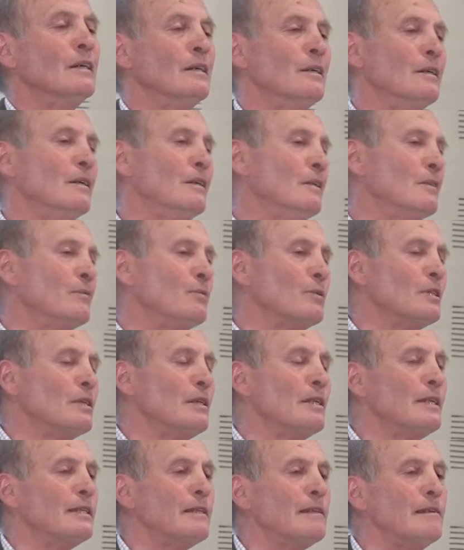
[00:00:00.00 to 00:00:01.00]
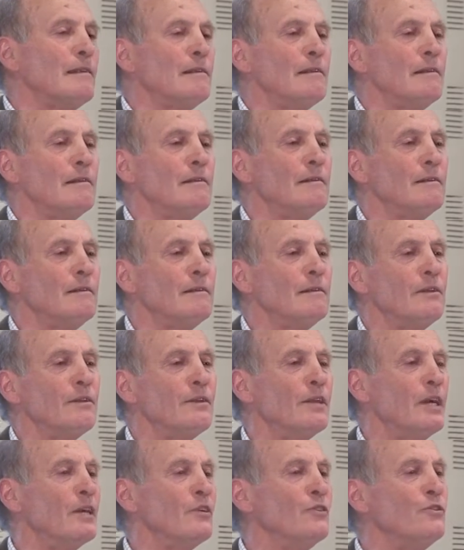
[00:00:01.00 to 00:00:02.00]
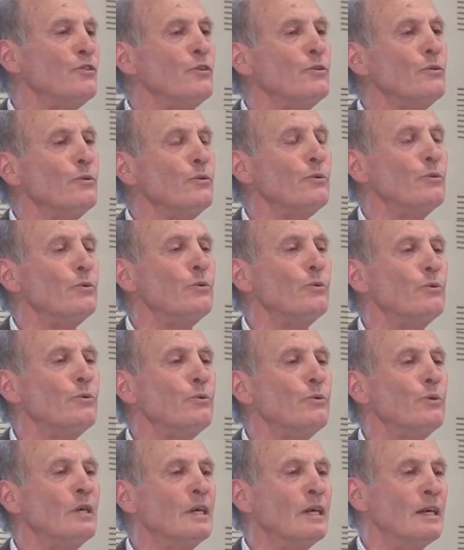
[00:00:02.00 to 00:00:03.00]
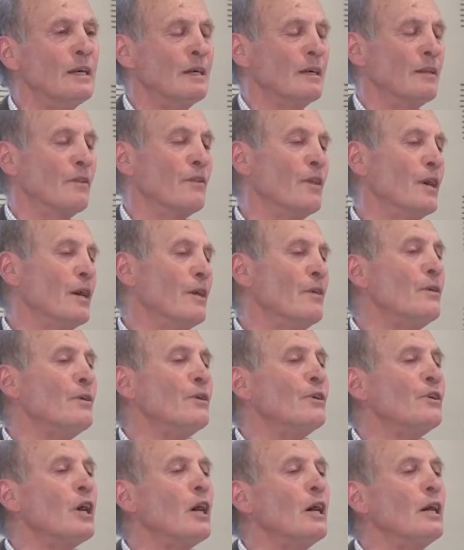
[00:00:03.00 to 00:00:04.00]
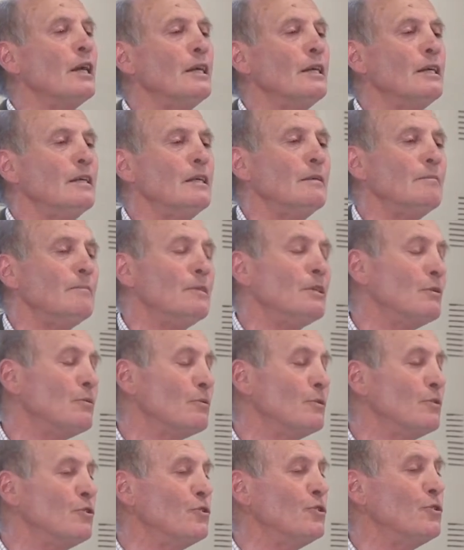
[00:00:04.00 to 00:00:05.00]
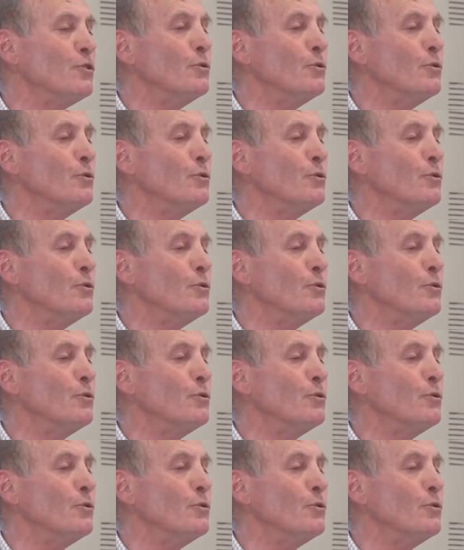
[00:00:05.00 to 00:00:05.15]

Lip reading: It was little they knew, their time it was